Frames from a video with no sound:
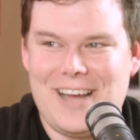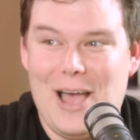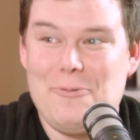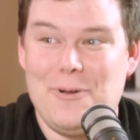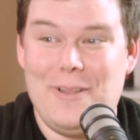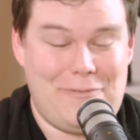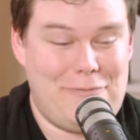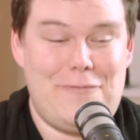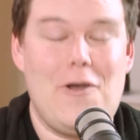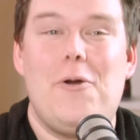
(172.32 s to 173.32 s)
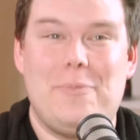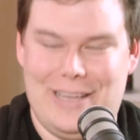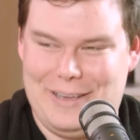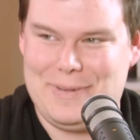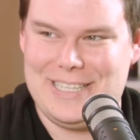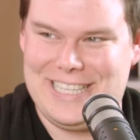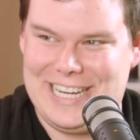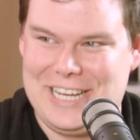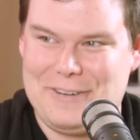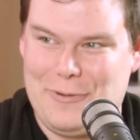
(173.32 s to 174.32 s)
I will firmly be
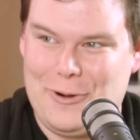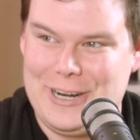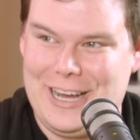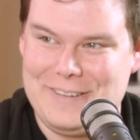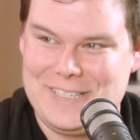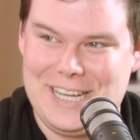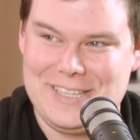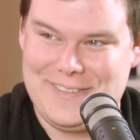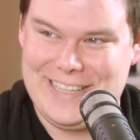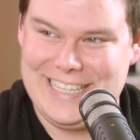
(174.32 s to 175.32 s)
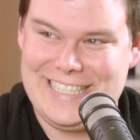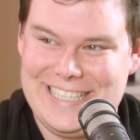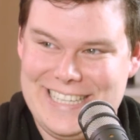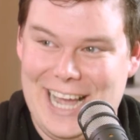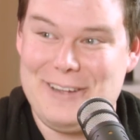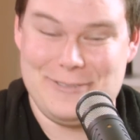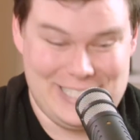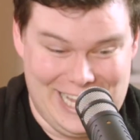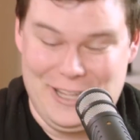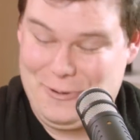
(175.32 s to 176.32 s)
sitting at 4.5 stars for this. I will tell